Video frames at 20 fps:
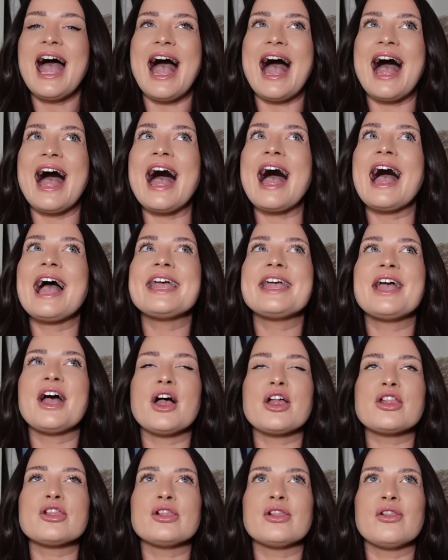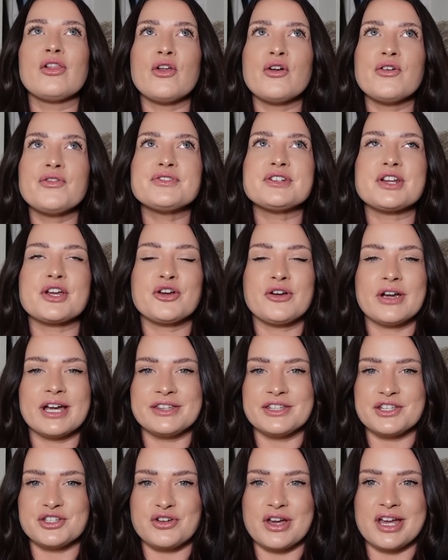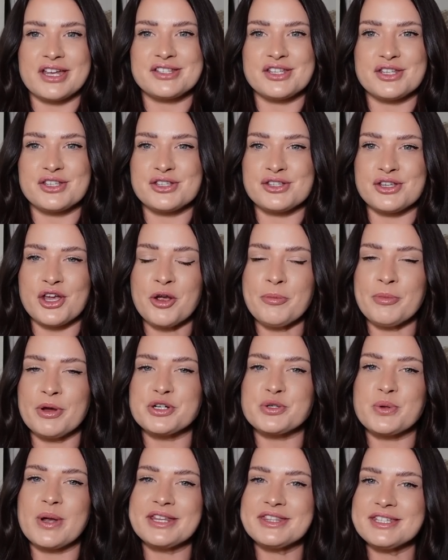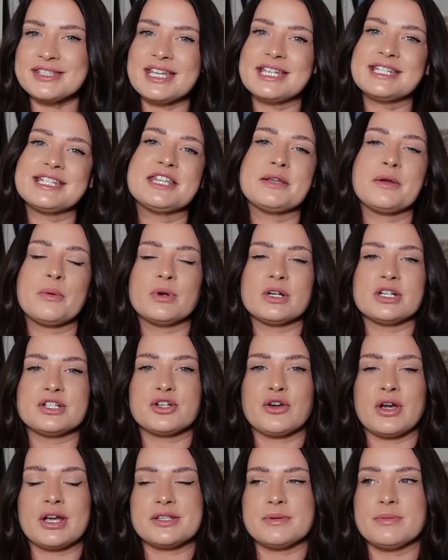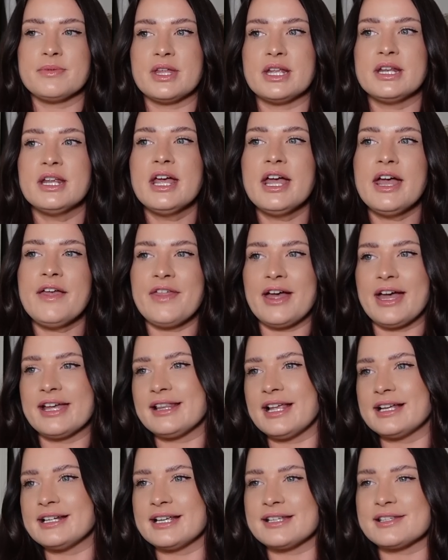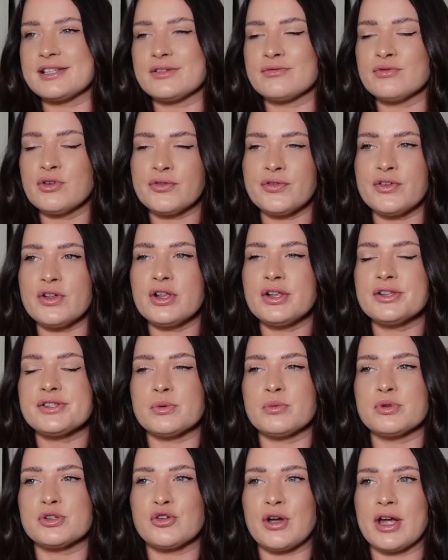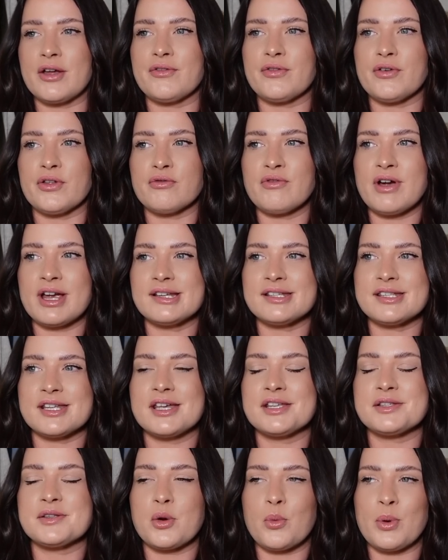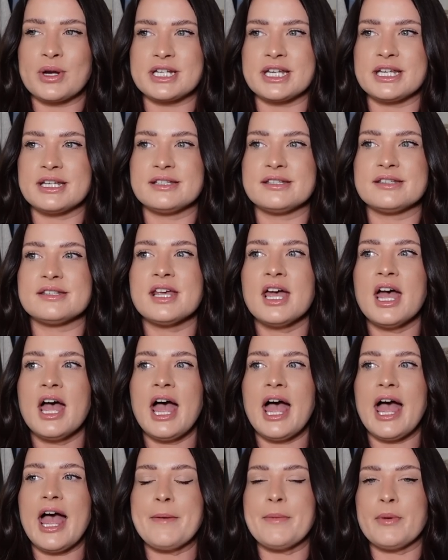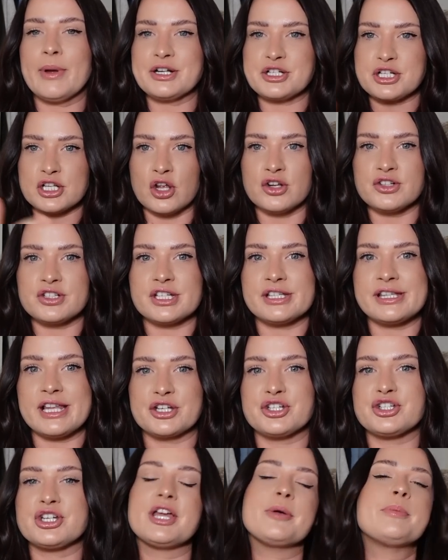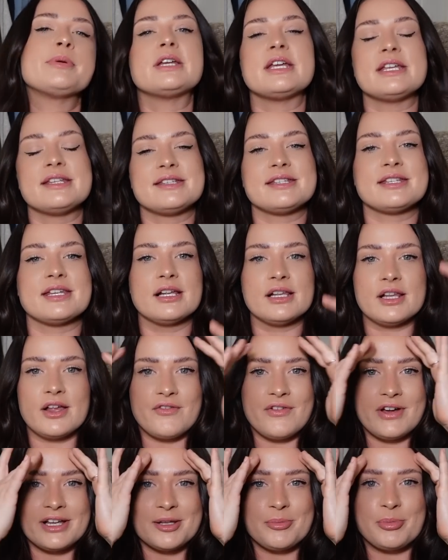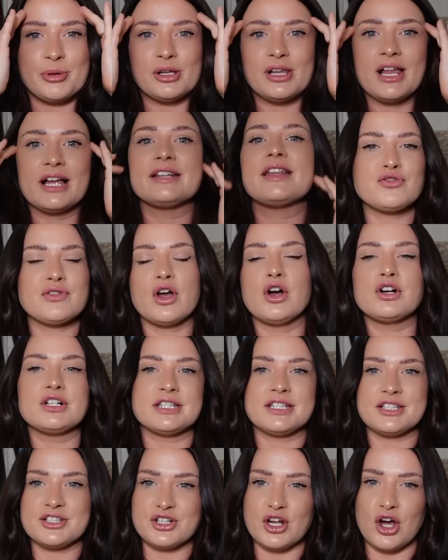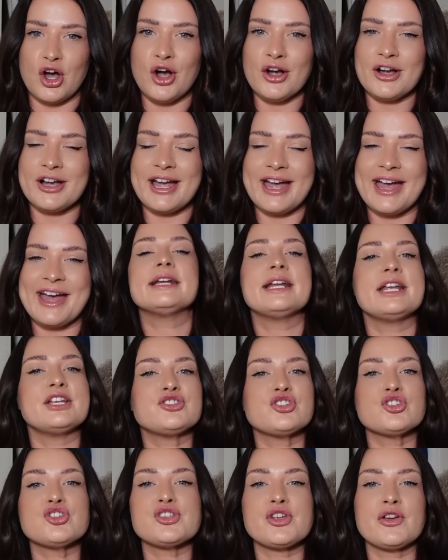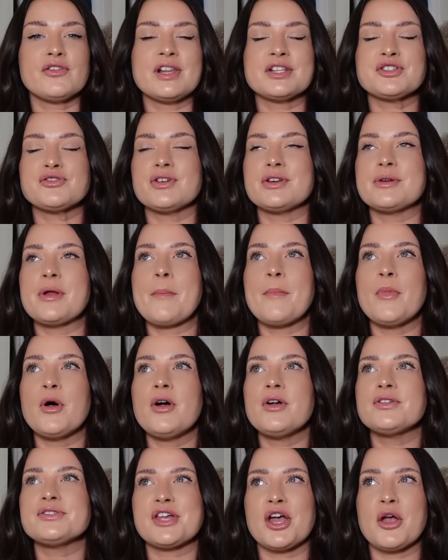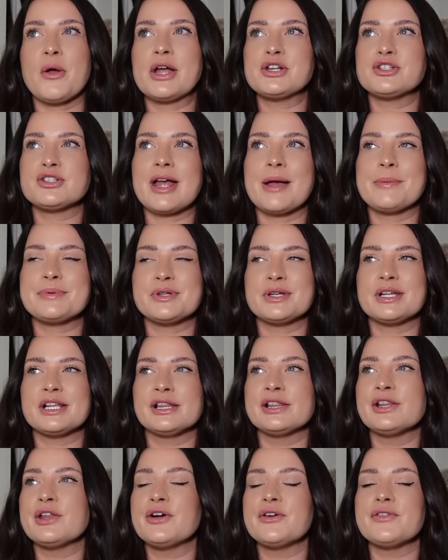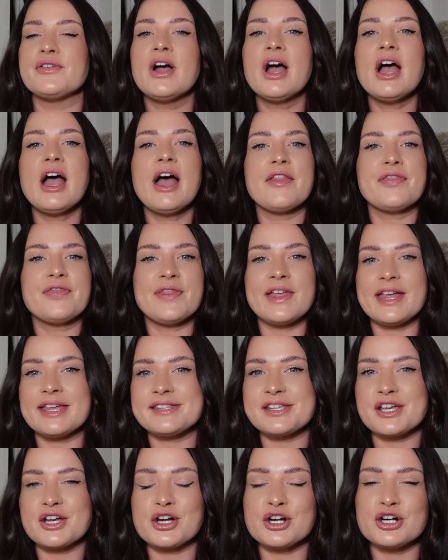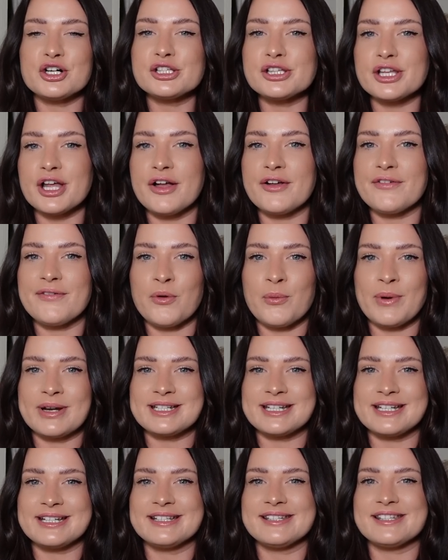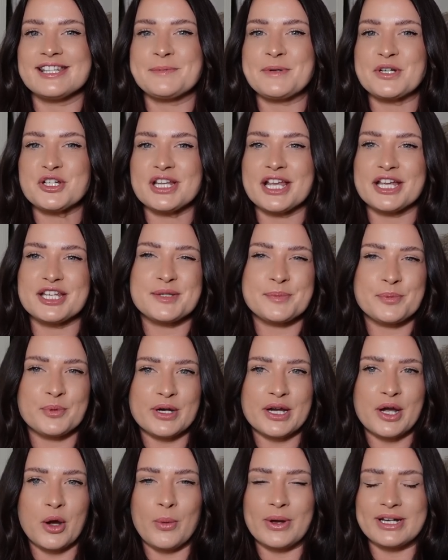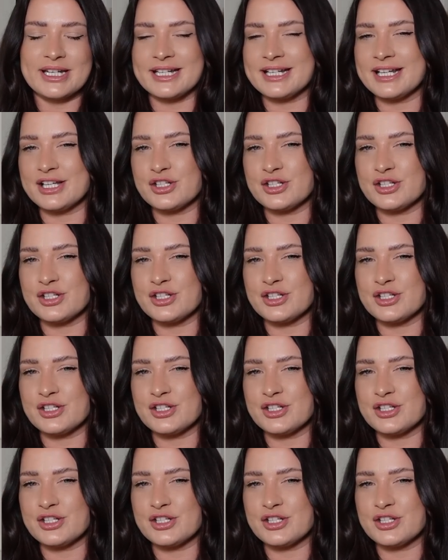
I loved creating this dress so much. We had this idea that we wanted to create something that had like nice ruffles and was great for races, weddings. And we actually launched this last year, but it is still available and we ordered the stock. And it's just so flattering. More so, I just absolutely love this colour for weddings, especially like a spring wedding.